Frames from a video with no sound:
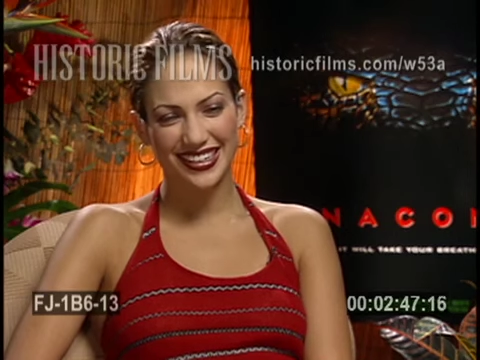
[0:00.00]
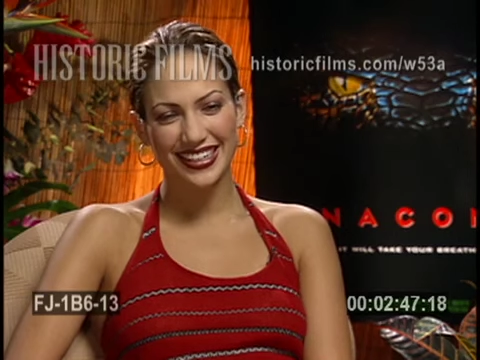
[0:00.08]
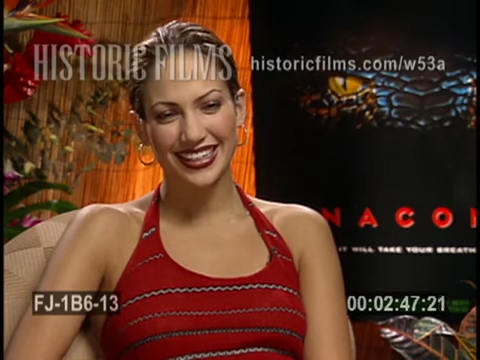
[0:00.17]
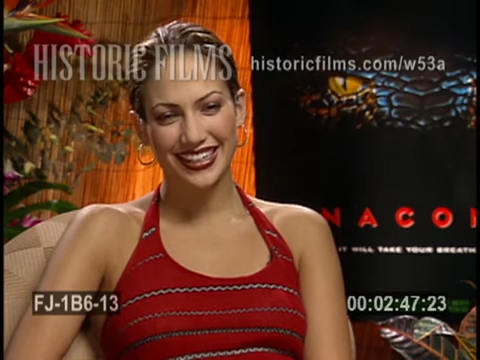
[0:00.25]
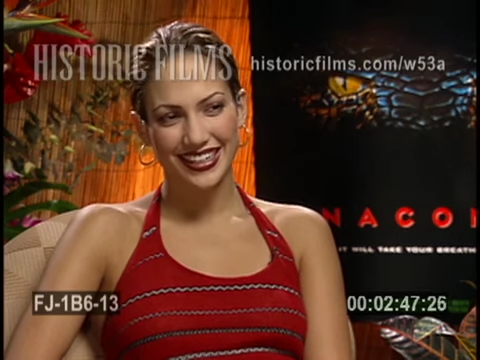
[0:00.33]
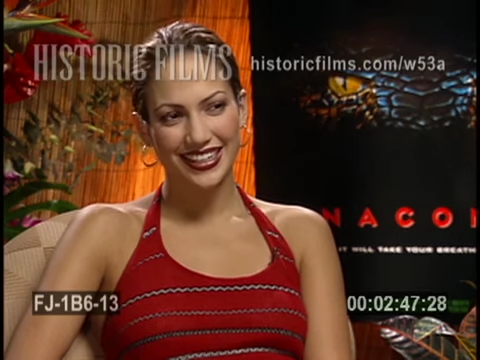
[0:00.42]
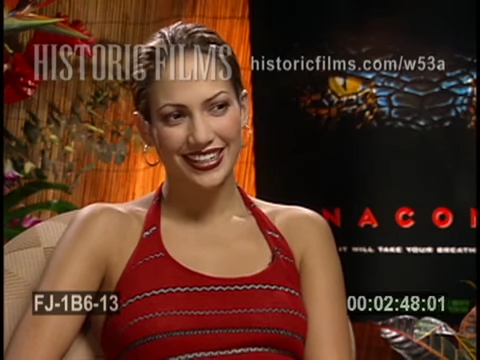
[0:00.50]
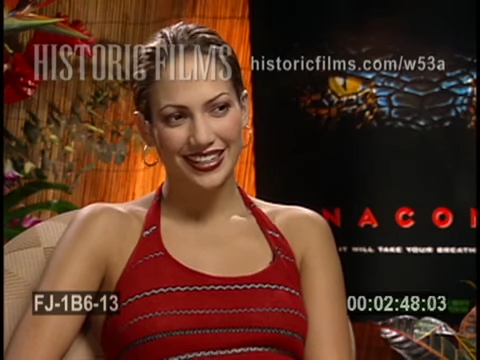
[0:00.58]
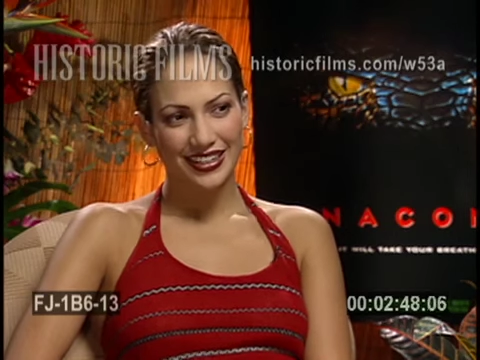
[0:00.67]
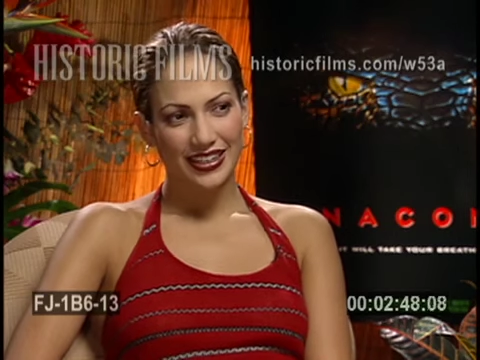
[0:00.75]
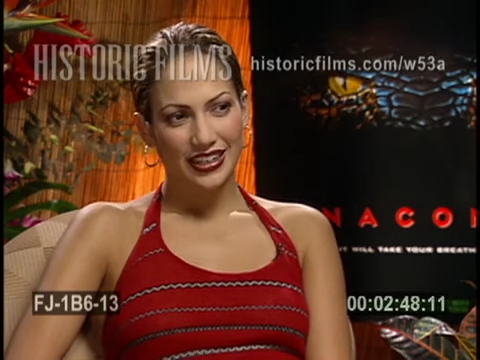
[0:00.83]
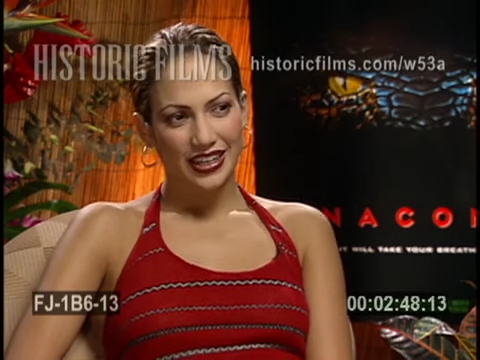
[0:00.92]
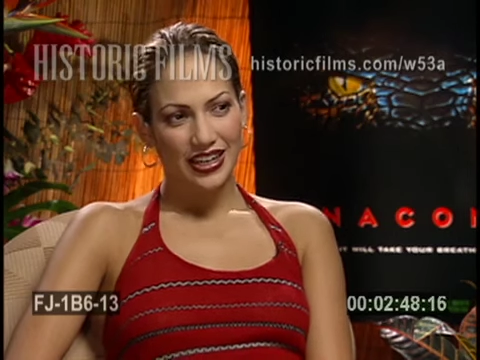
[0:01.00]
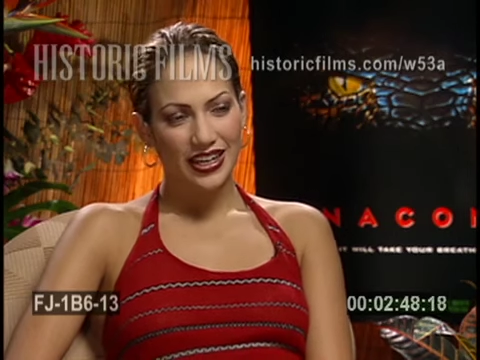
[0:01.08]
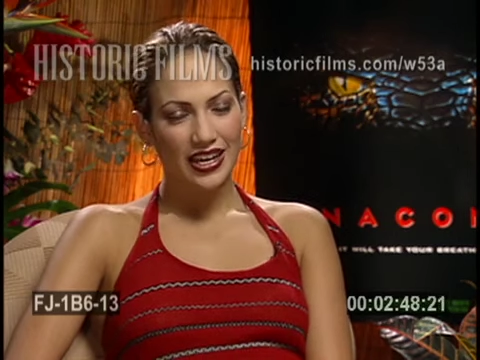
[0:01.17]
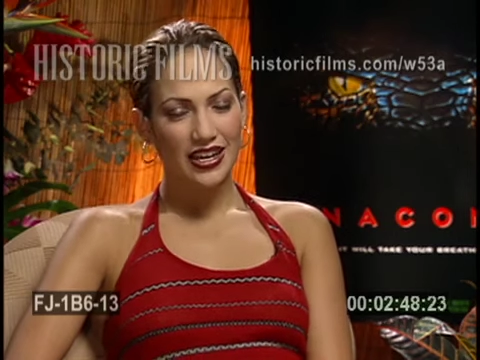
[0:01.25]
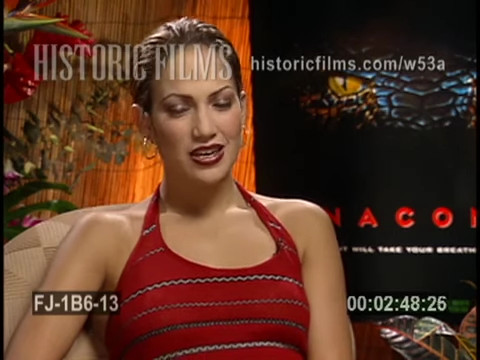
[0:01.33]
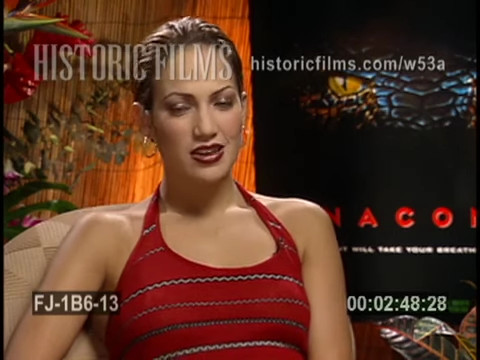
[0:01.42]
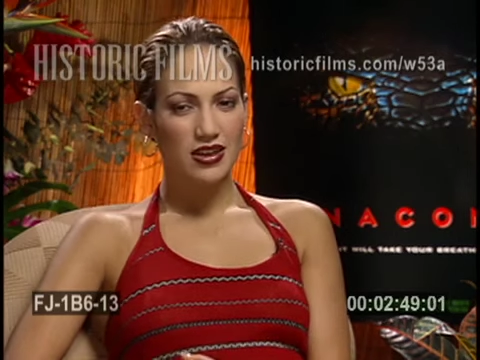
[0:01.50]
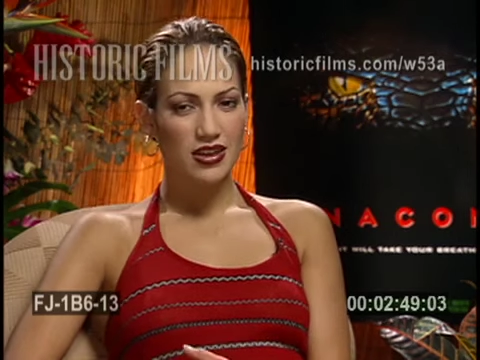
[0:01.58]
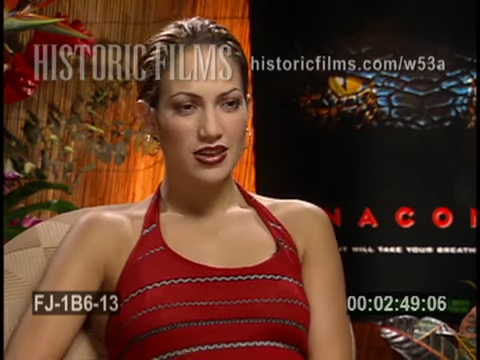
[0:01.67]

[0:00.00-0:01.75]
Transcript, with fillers: Especially when the snake he, throws him up.